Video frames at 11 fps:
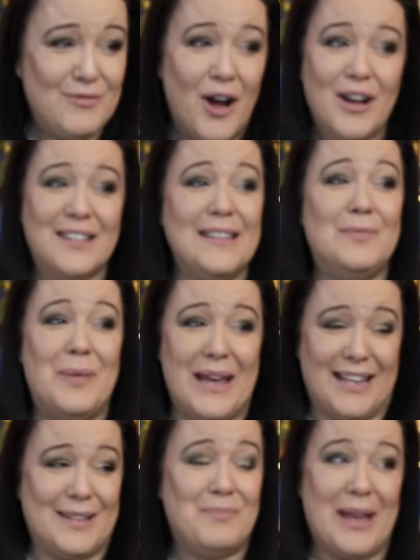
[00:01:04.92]
Roxy's
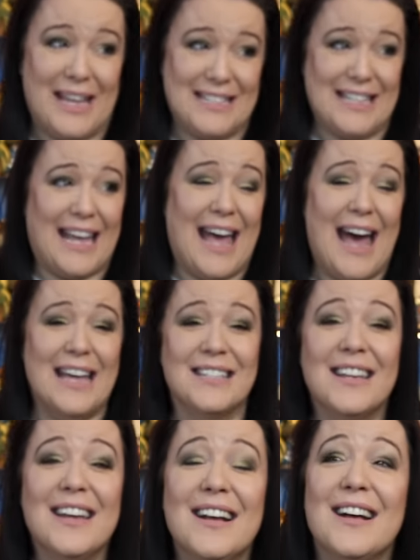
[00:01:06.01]
being bigger dickhead.
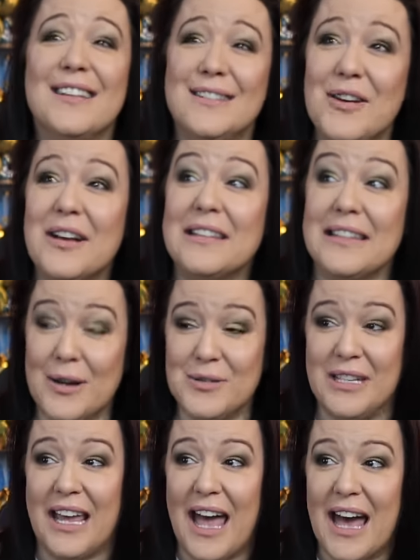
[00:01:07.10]
Ahsoka's little
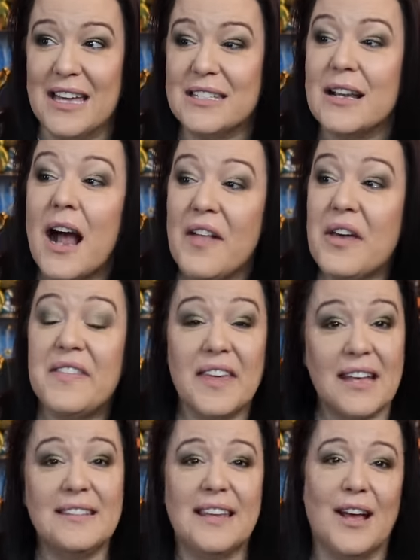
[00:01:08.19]
dickhead. And then the
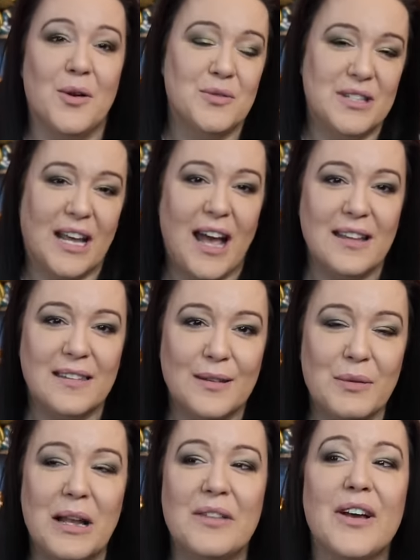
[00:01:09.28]
kids get called dickheads
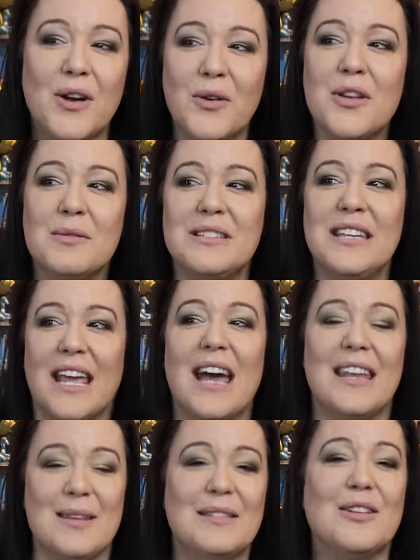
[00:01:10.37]
as well. If I call you a
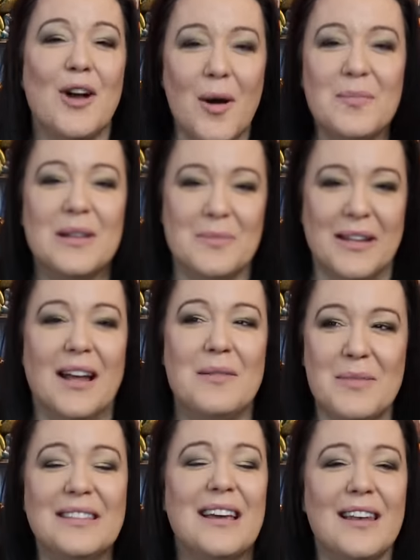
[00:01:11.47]
dickhead, it's a compliment. It
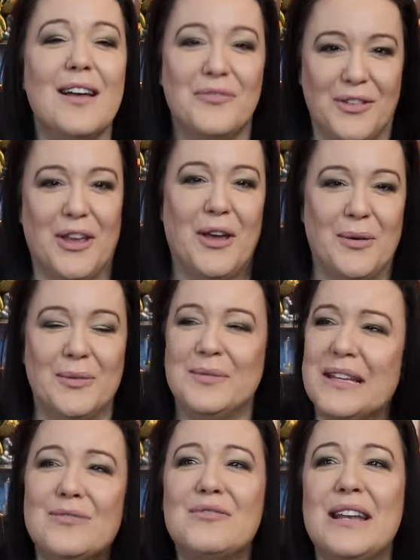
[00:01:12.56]
means I love you.
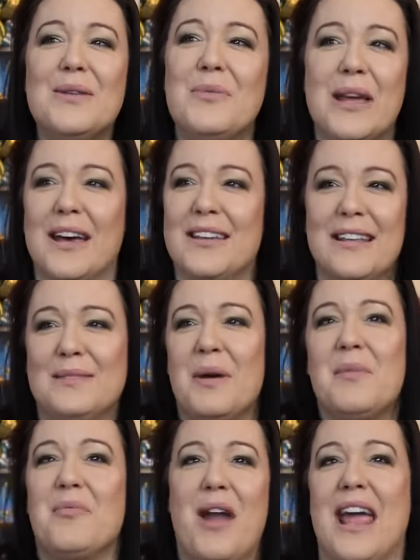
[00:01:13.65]
It's really weird. It's
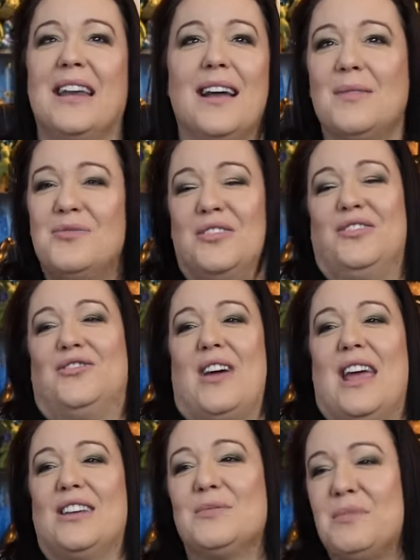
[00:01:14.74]
my brain. I'm just
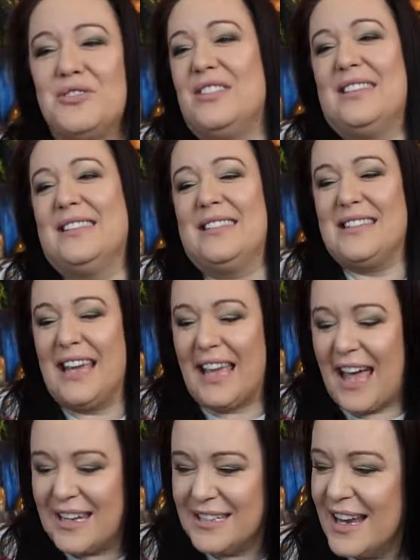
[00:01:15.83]
strange, but she is a
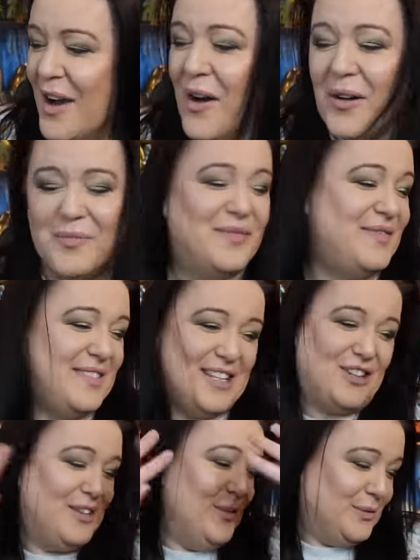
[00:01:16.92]
dickhead they're
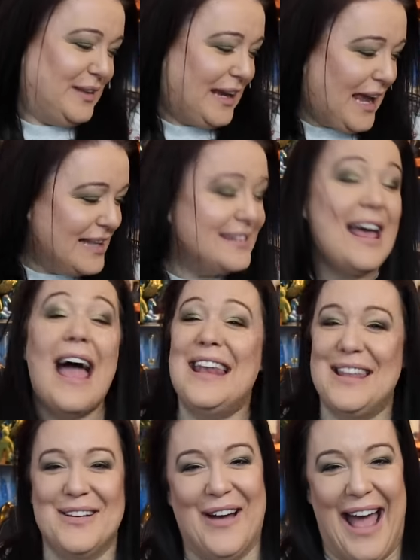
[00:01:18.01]
just all dickheads.
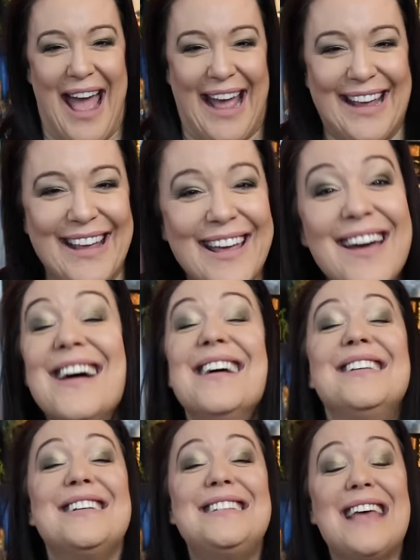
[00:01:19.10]
Anyway,
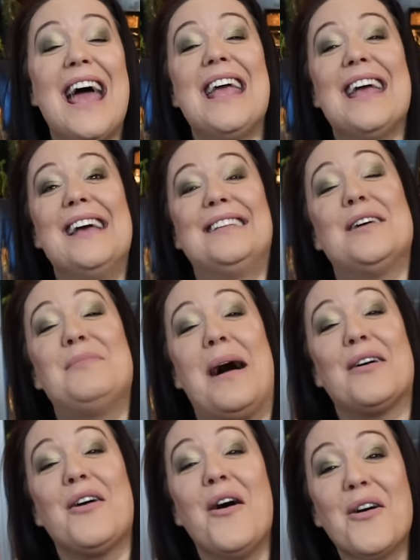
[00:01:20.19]
today is
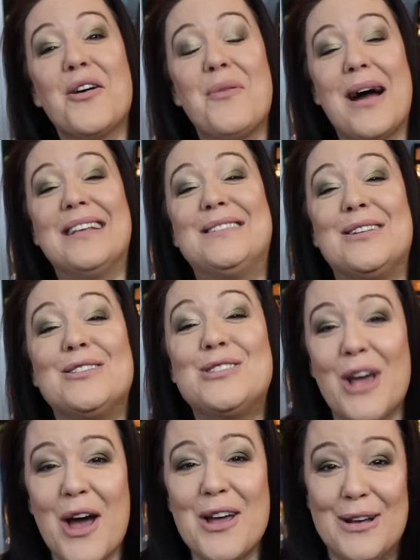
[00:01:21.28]
about Conquest
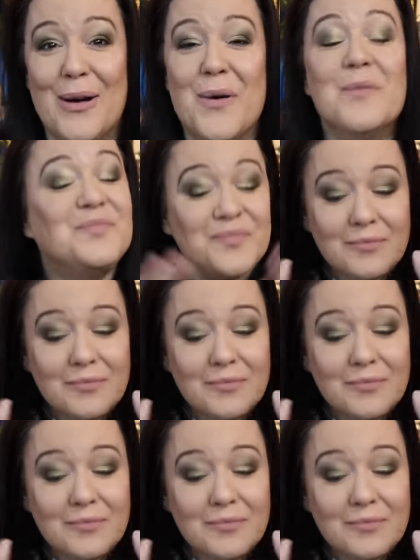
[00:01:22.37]
Journal.